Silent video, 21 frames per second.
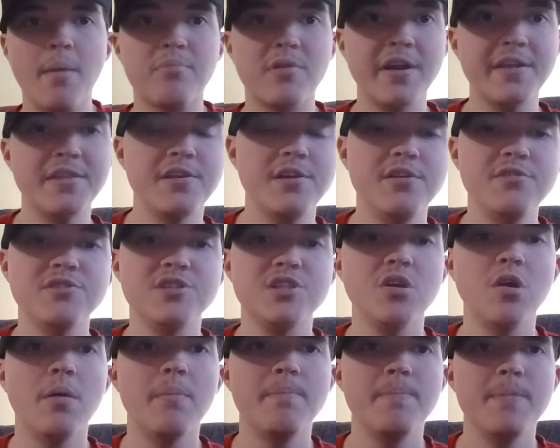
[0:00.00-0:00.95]
break the news
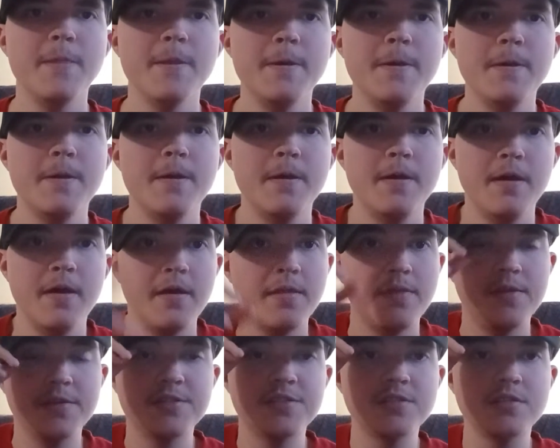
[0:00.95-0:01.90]
to him.
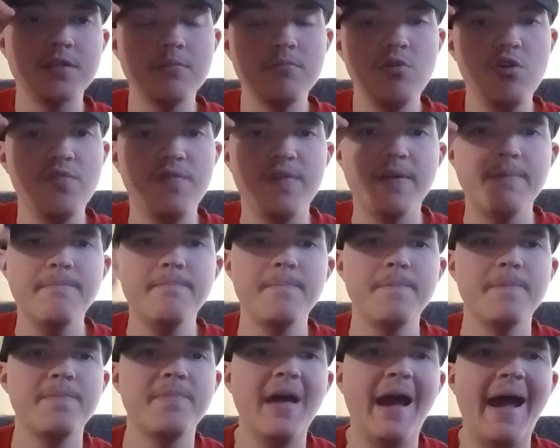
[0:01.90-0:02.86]
This is a movie
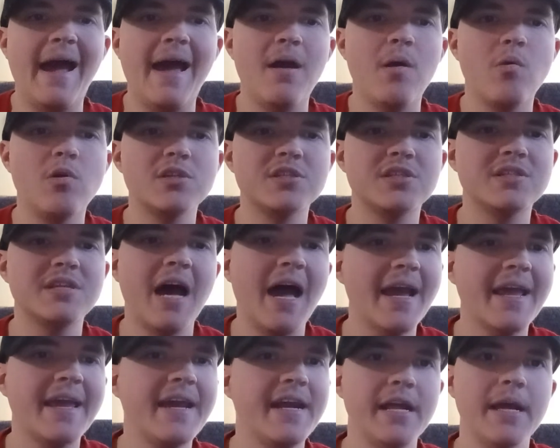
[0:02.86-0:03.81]
that was
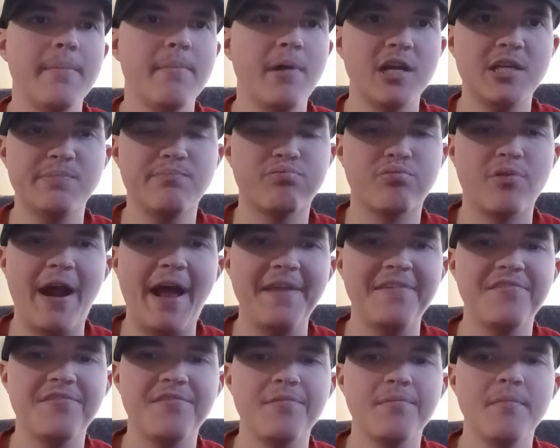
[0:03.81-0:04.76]
not getting much
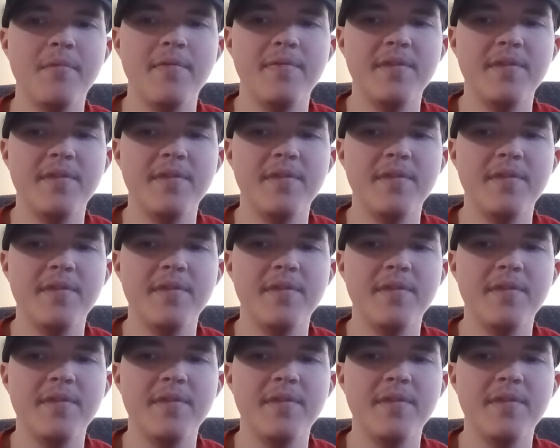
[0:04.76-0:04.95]
press.